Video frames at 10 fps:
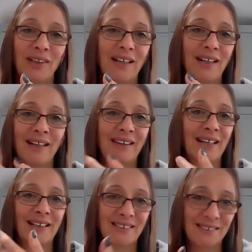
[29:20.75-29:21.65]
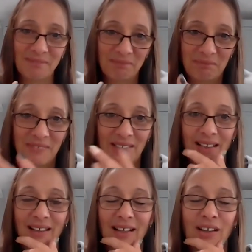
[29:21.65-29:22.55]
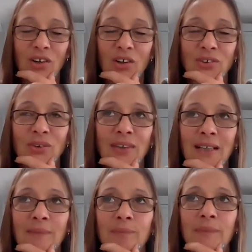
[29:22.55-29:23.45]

and that I can't do that.